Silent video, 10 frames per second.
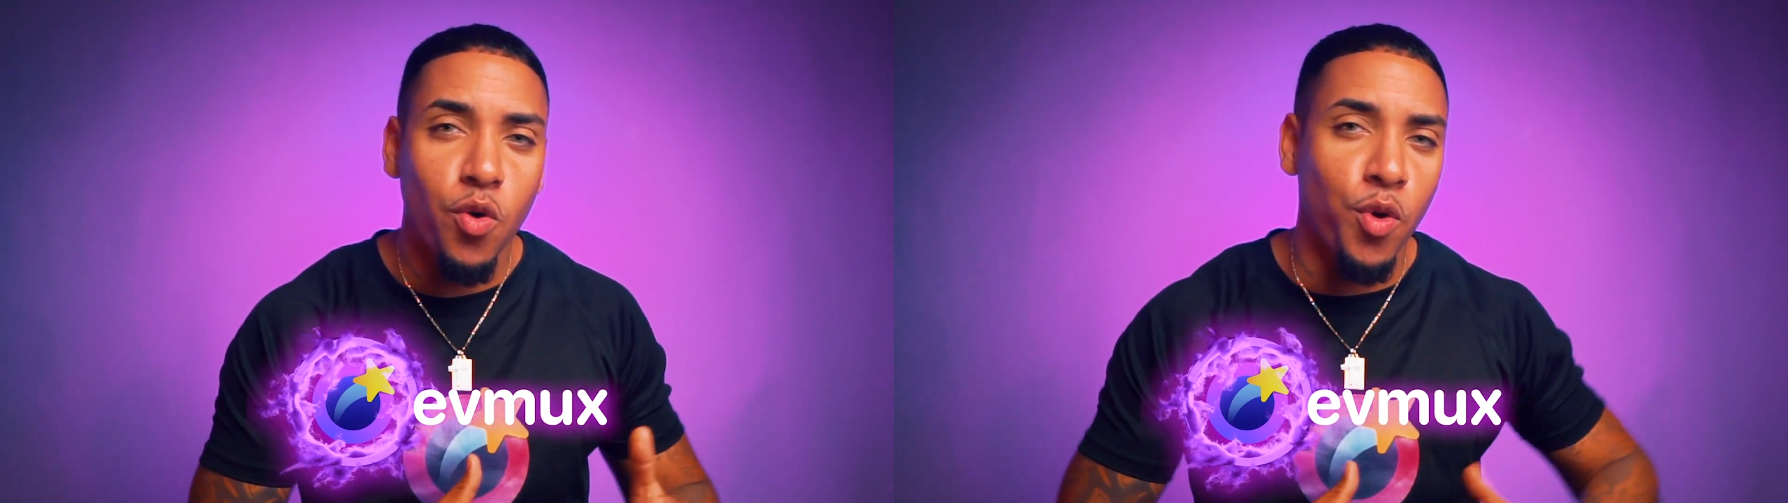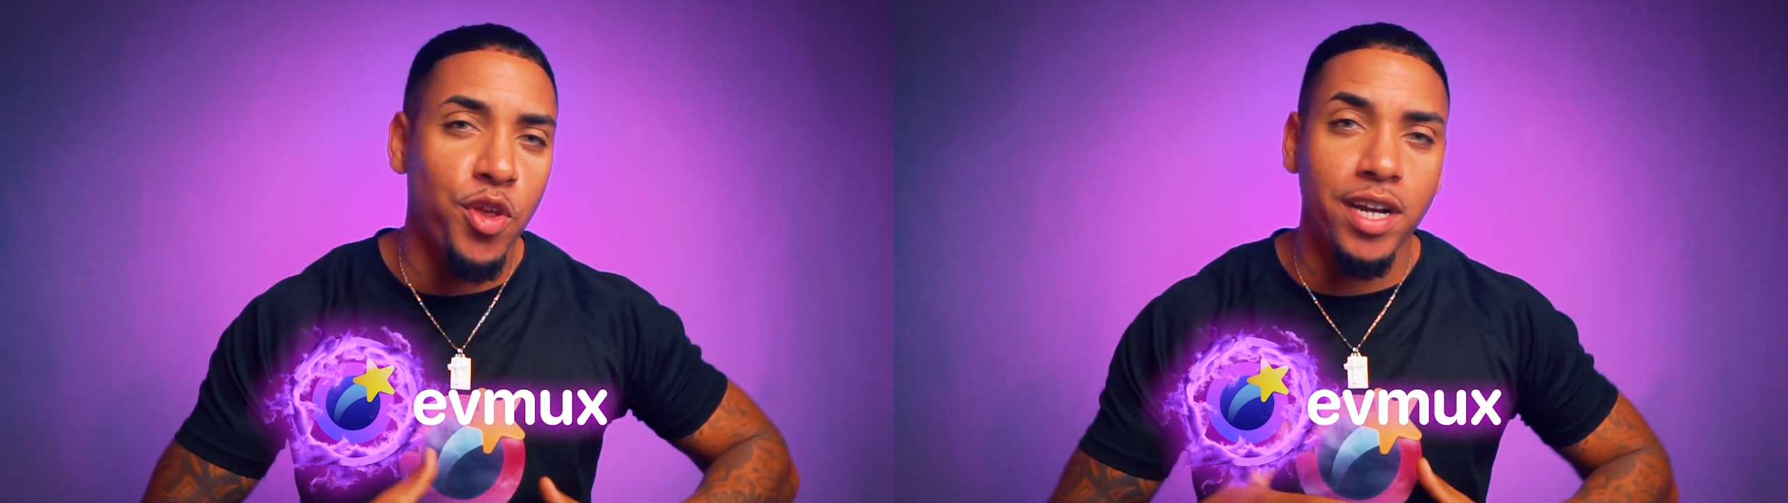
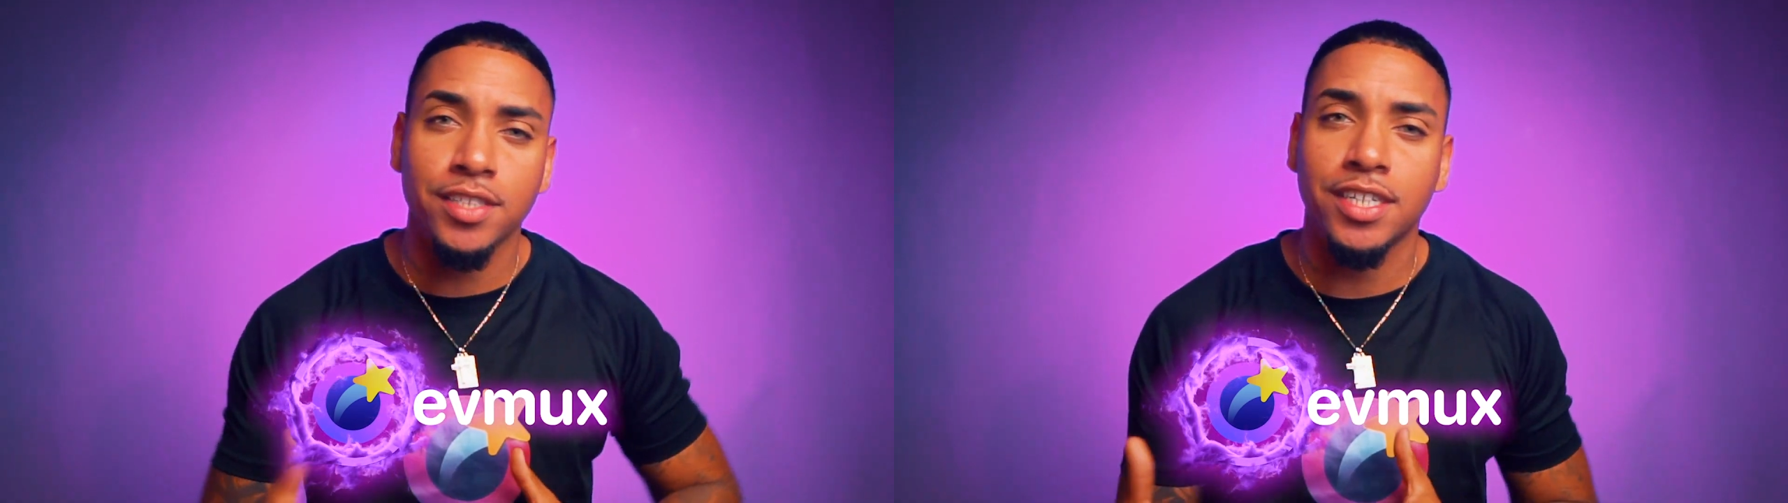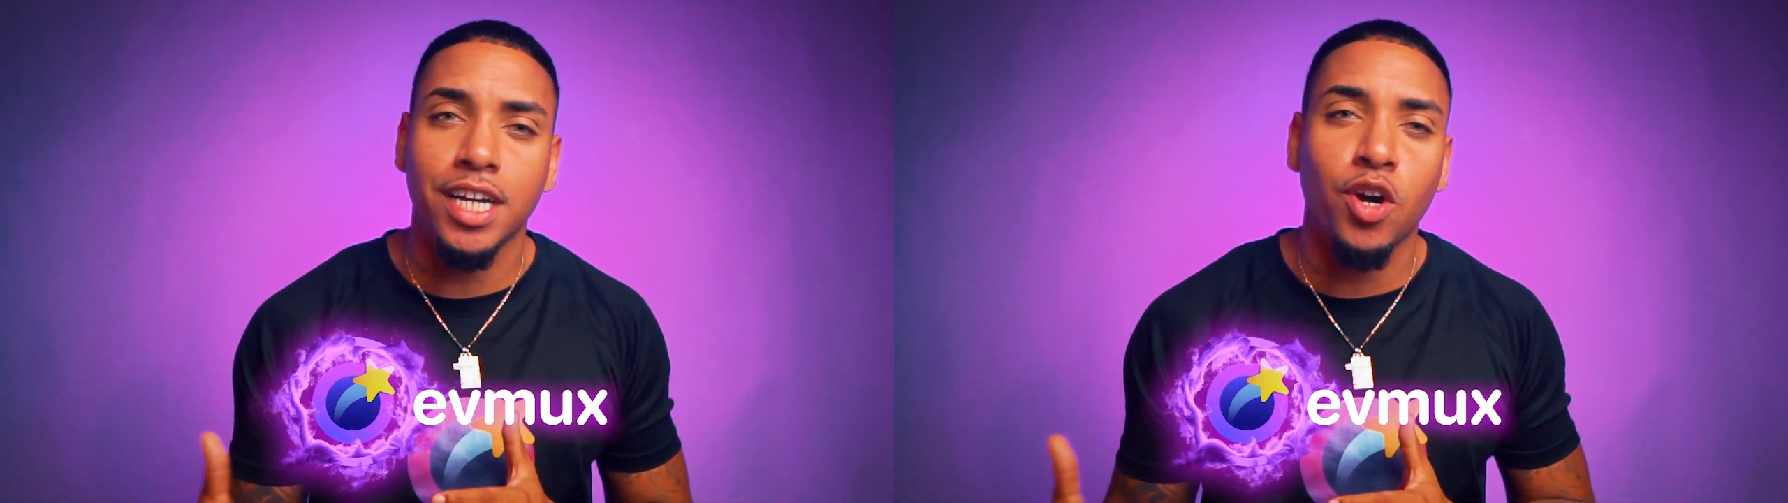or your
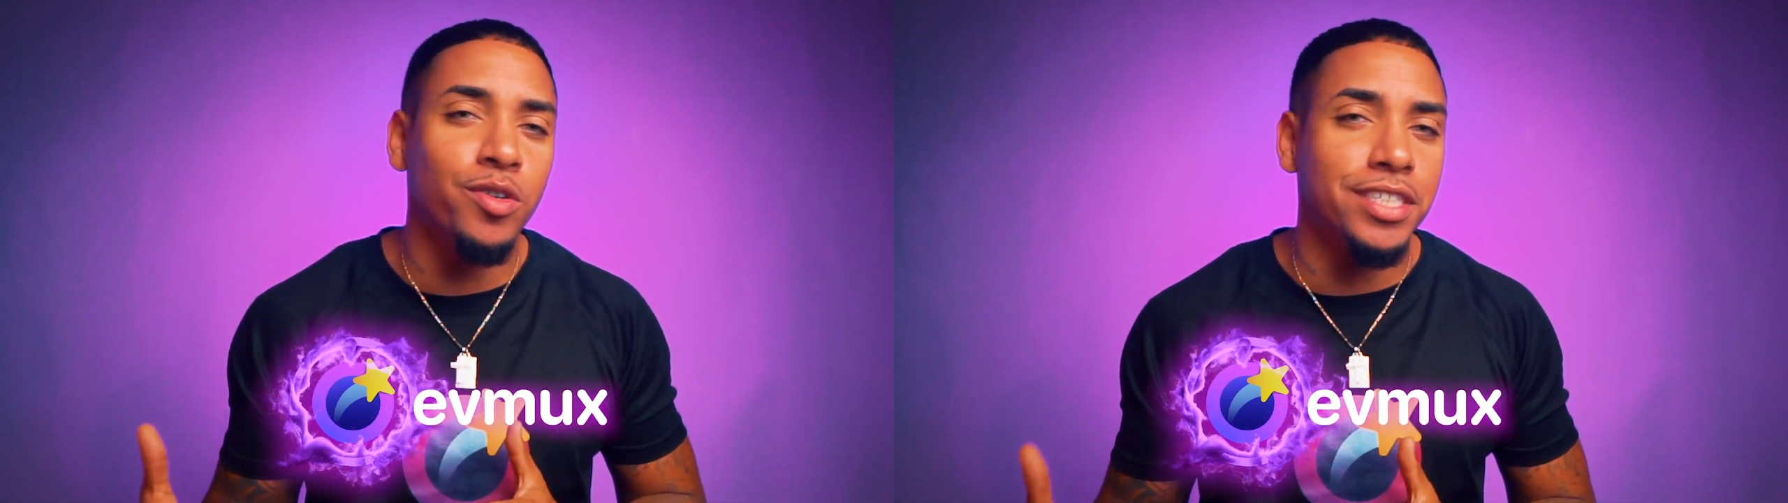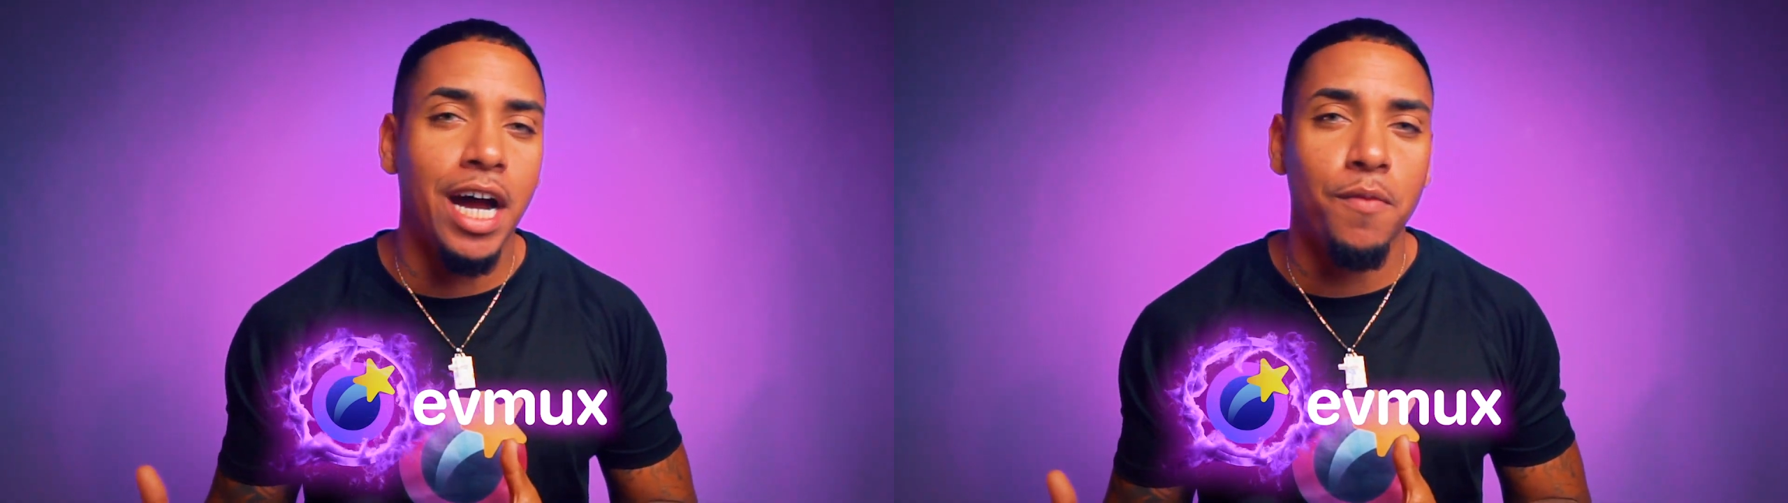internet
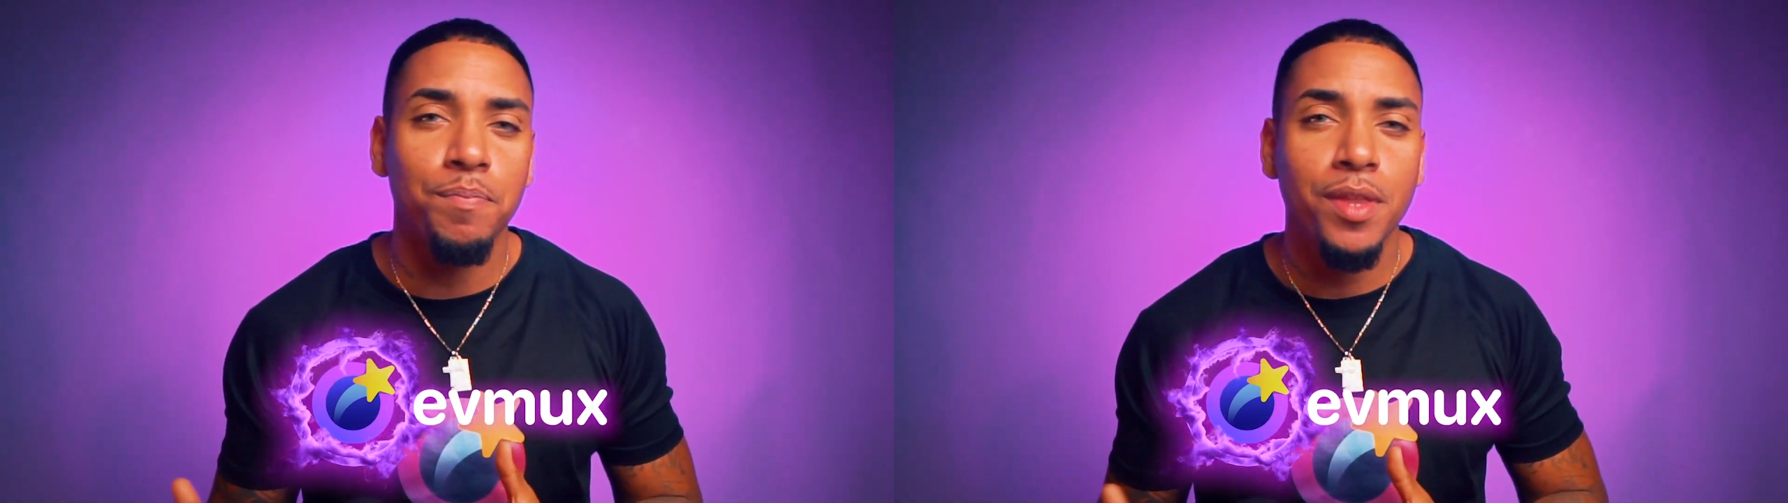goes out,